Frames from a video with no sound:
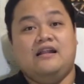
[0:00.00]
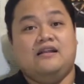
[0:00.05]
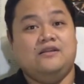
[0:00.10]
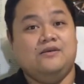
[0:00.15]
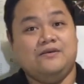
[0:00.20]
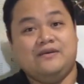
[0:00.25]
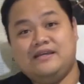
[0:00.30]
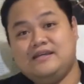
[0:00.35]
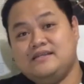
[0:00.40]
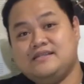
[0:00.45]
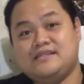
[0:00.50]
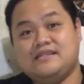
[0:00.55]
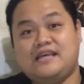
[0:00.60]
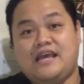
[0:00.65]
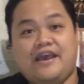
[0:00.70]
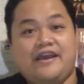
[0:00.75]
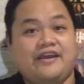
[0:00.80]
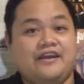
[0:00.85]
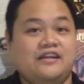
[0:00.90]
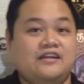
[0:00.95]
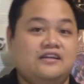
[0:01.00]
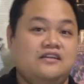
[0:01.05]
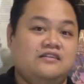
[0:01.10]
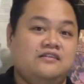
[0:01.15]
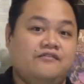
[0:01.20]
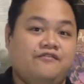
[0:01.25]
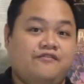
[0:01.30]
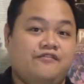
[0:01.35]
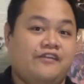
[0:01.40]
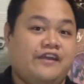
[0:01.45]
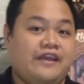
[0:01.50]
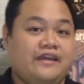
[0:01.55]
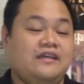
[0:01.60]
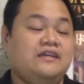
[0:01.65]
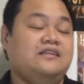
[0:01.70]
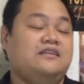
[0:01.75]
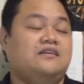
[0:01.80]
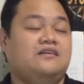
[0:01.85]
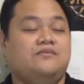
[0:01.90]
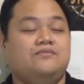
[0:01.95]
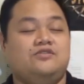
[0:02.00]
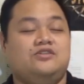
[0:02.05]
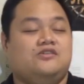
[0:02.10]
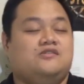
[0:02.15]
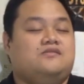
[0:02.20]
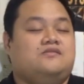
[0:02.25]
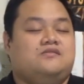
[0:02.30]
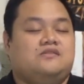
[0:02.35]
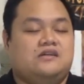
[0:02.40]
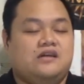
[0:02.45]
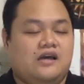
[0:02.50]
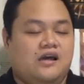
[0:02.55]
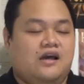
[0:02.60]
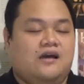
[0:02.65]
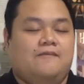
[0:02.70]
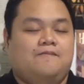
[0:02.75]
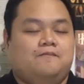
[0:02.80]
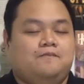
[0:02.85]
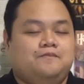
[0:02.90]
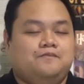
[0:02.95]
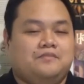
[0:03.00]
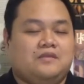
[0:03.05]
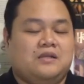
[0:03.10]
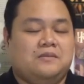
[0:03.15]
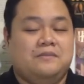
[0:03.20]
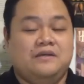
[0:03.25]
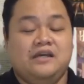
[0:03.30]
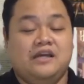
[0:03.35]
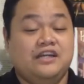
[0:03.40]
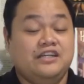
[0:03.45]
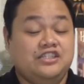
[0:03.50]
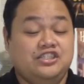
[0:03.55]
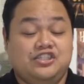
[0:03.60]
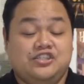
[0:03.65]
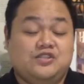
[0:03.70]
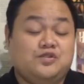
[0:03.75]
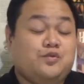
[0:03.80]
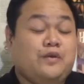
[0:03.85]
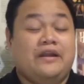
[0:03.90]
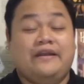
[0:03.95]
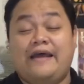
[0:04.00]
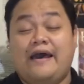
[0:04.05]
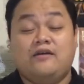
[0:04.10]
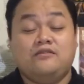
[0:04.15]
looking scared and afraid, and just my heart just went